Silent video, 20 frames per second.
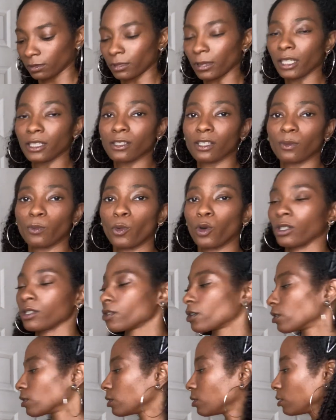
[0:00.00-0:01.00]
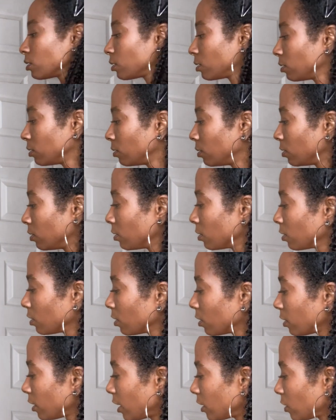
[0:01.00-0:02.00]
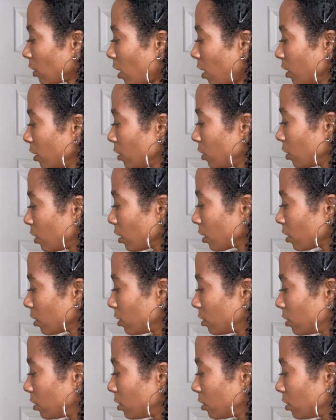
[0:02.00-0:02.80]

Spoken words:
And some more circles. That's all it took.